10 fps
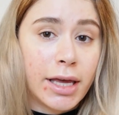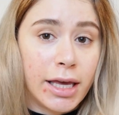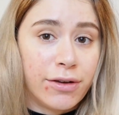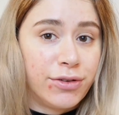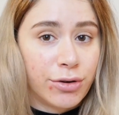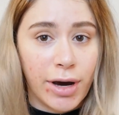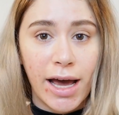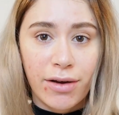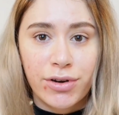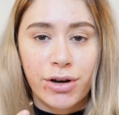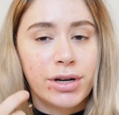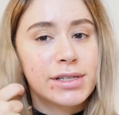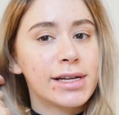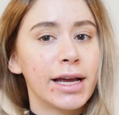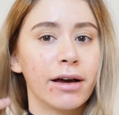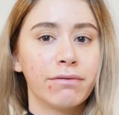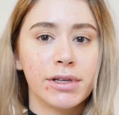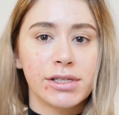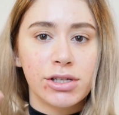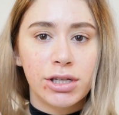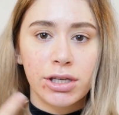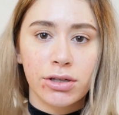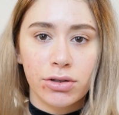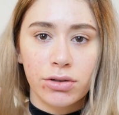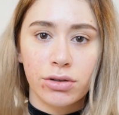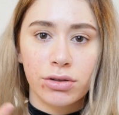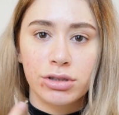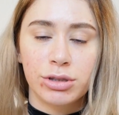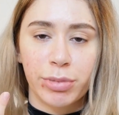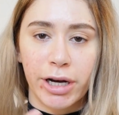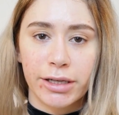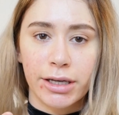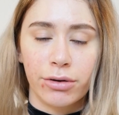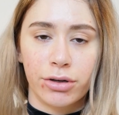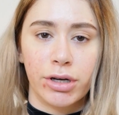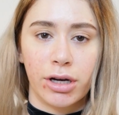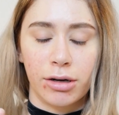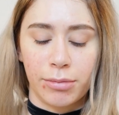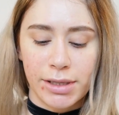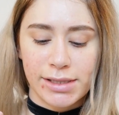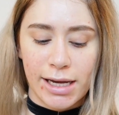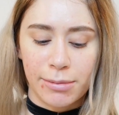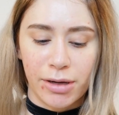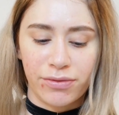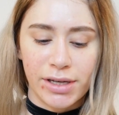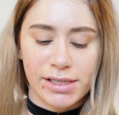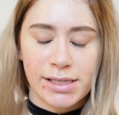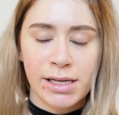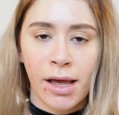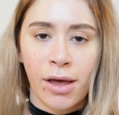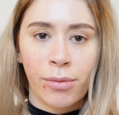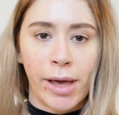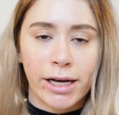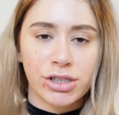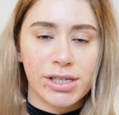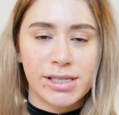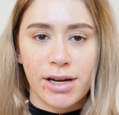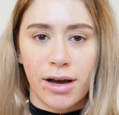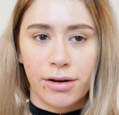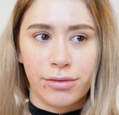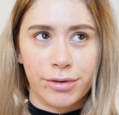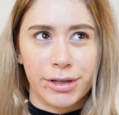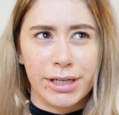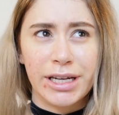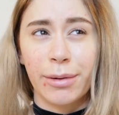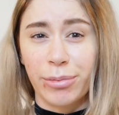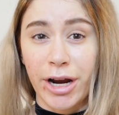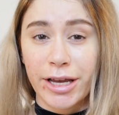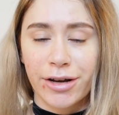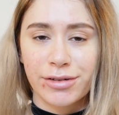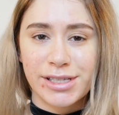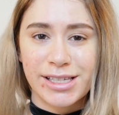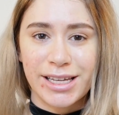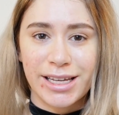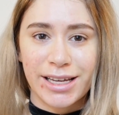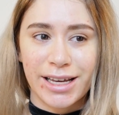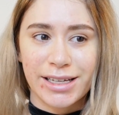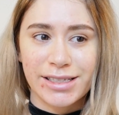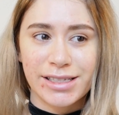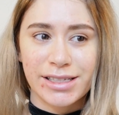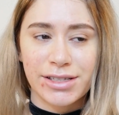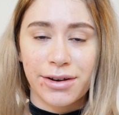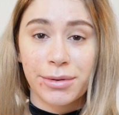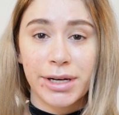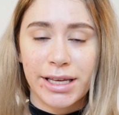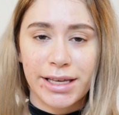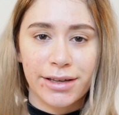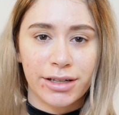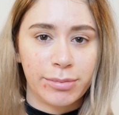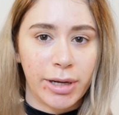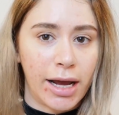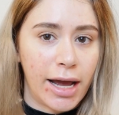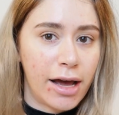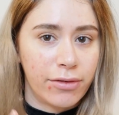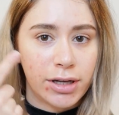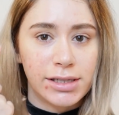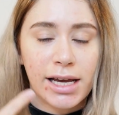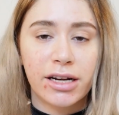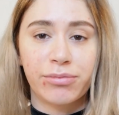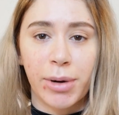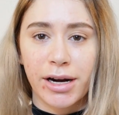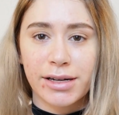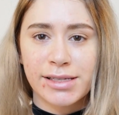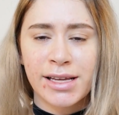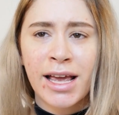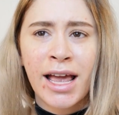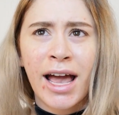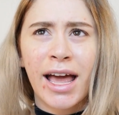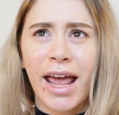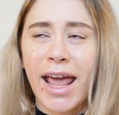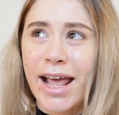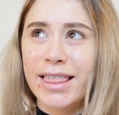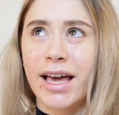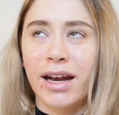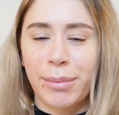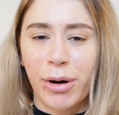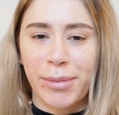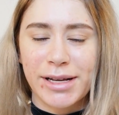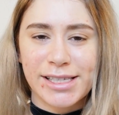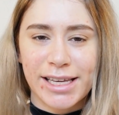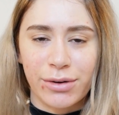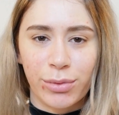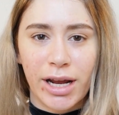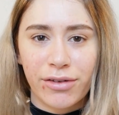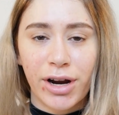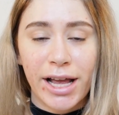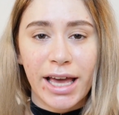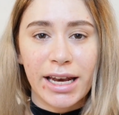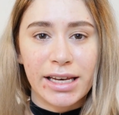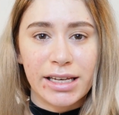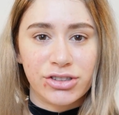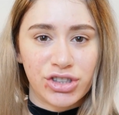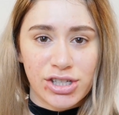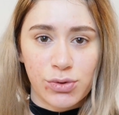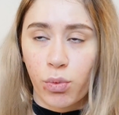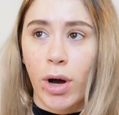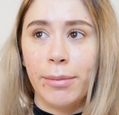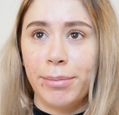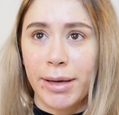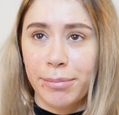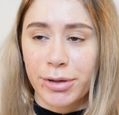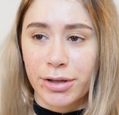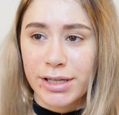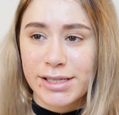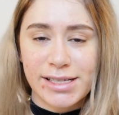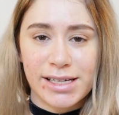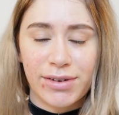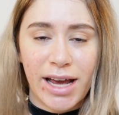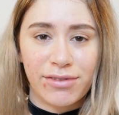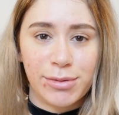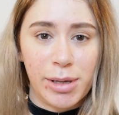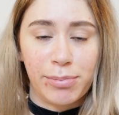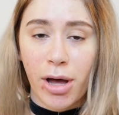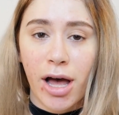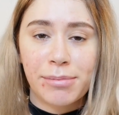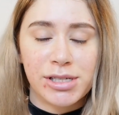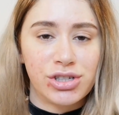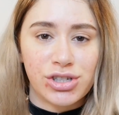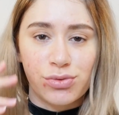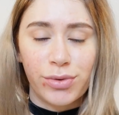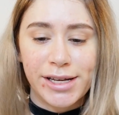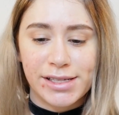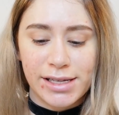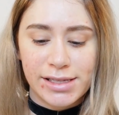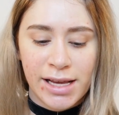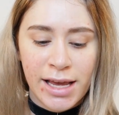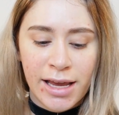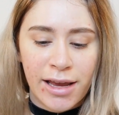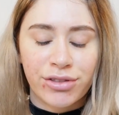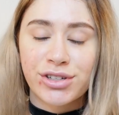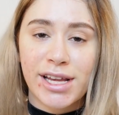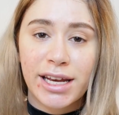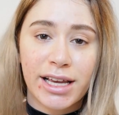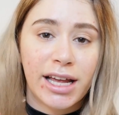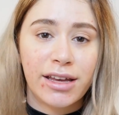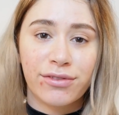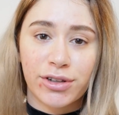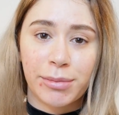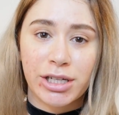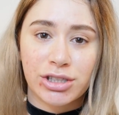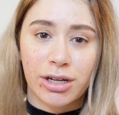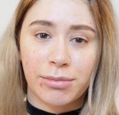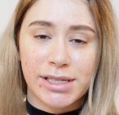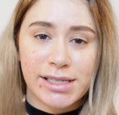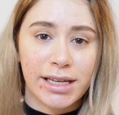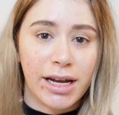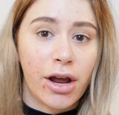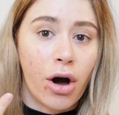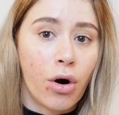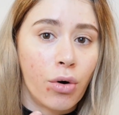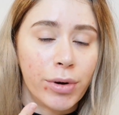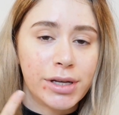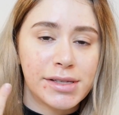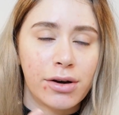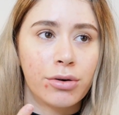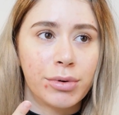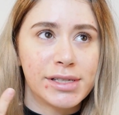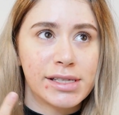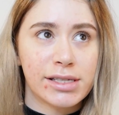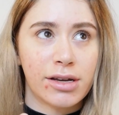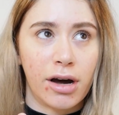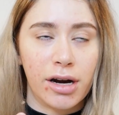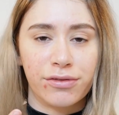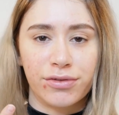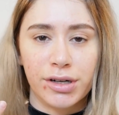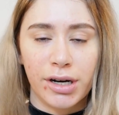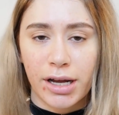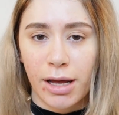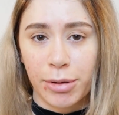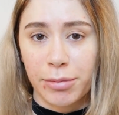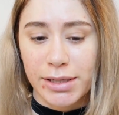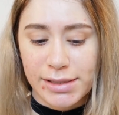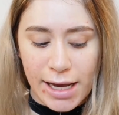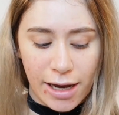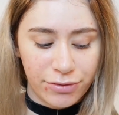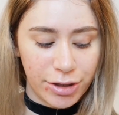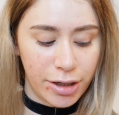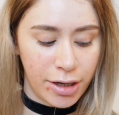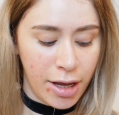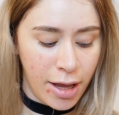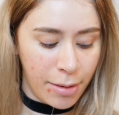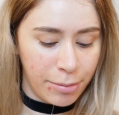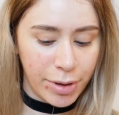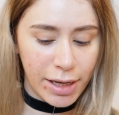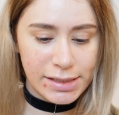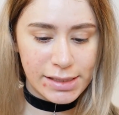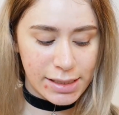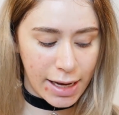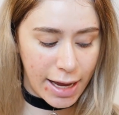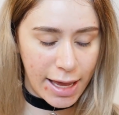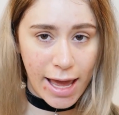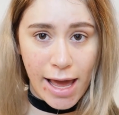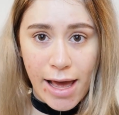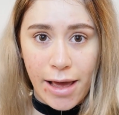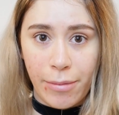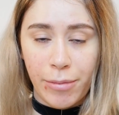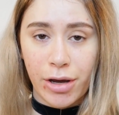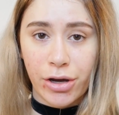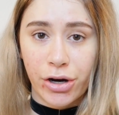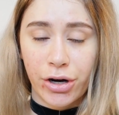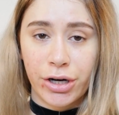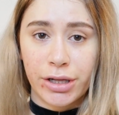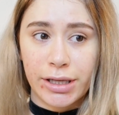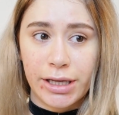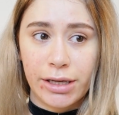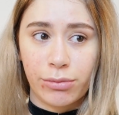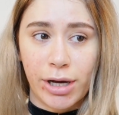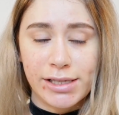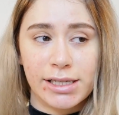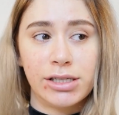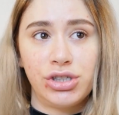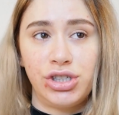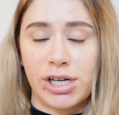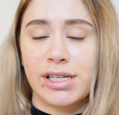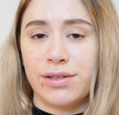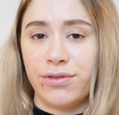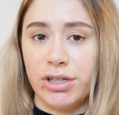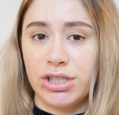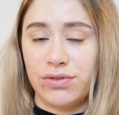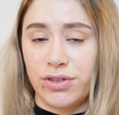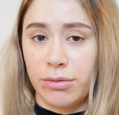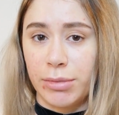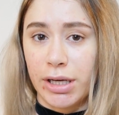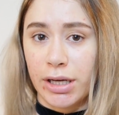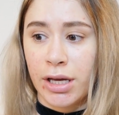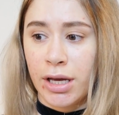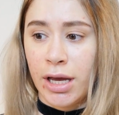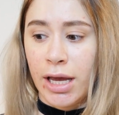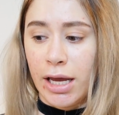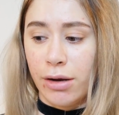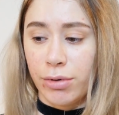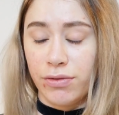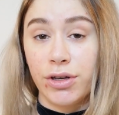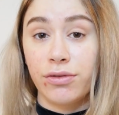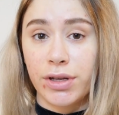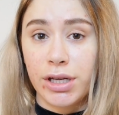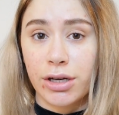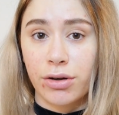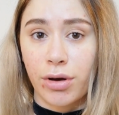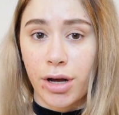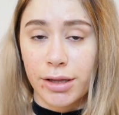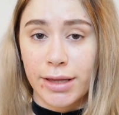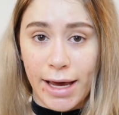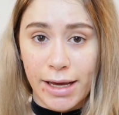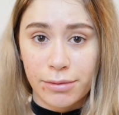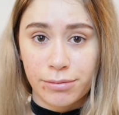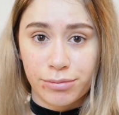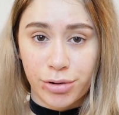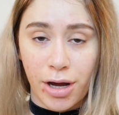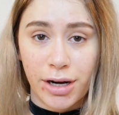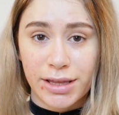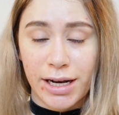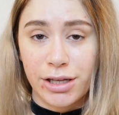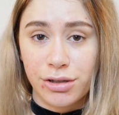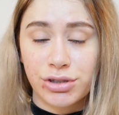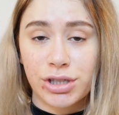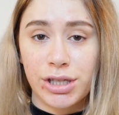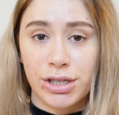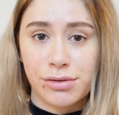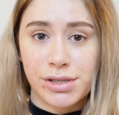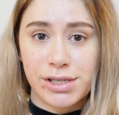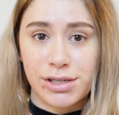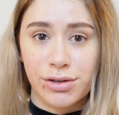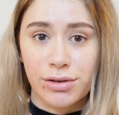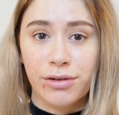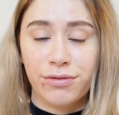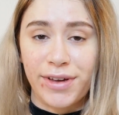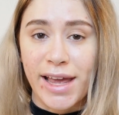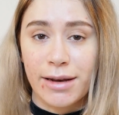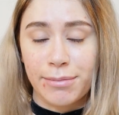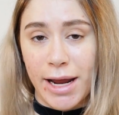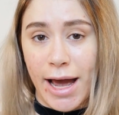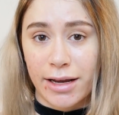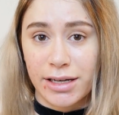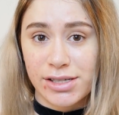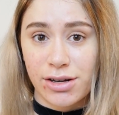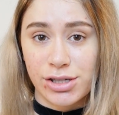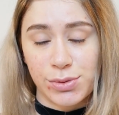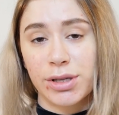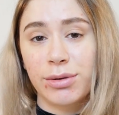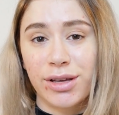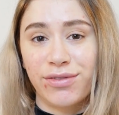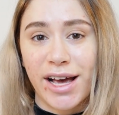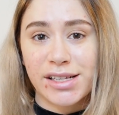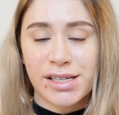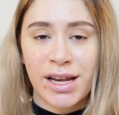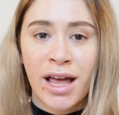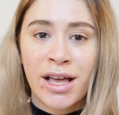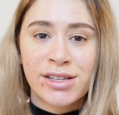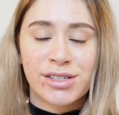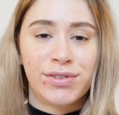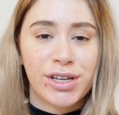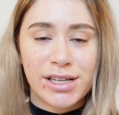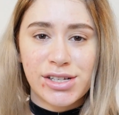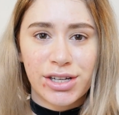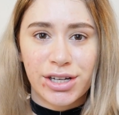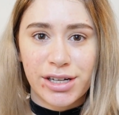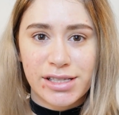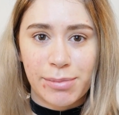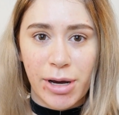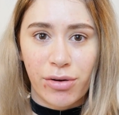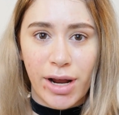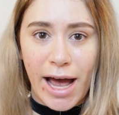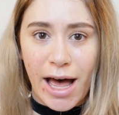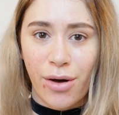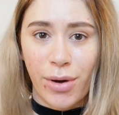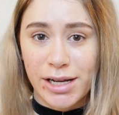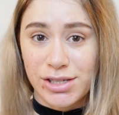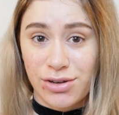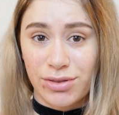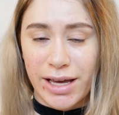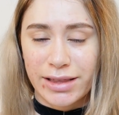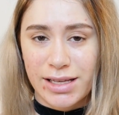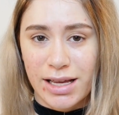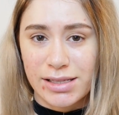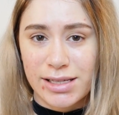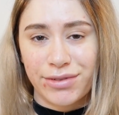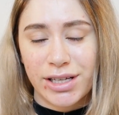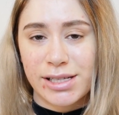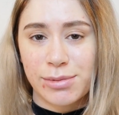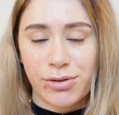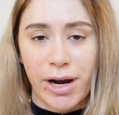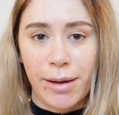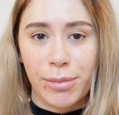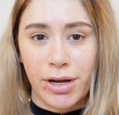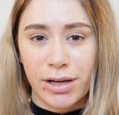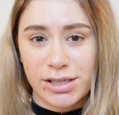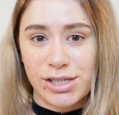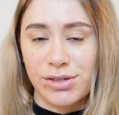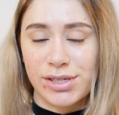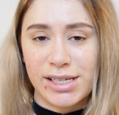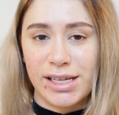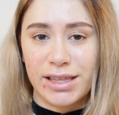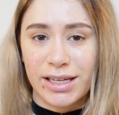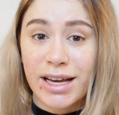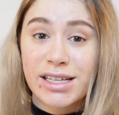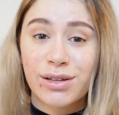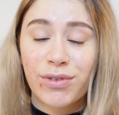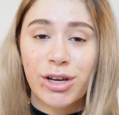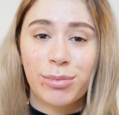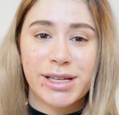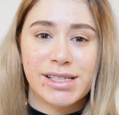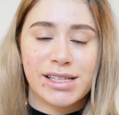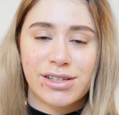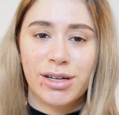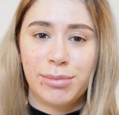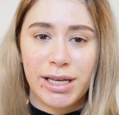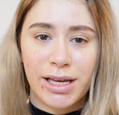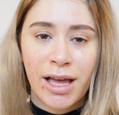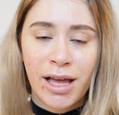If you have noticed, I have this huge breakout going on my side of my face. Well, actually, it's not really a breakout seeing as it's already healed, but I have a ton of marks, and I hate that about my skin. Whenever I get just one pimple, it doesn't even have to be popped, it just raises. If there's any kind of inflammation on my skin, I always scar for a couple months after. But I am currently, well, I did just finished filming a review video on that product that I usually use to fade my acne scars really fast. So if you guys are curious about how I do that, then definitely subscribe to see the next video, because that's going to be